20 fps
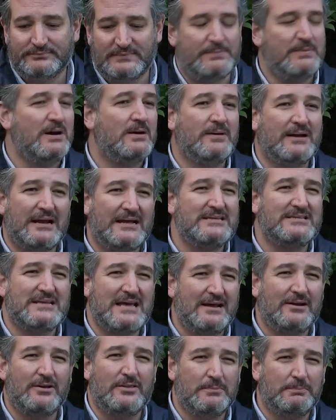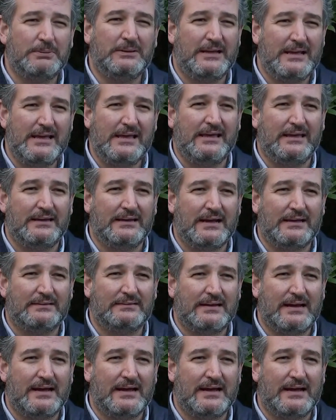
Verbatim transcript: the moment I sat on the plane, I,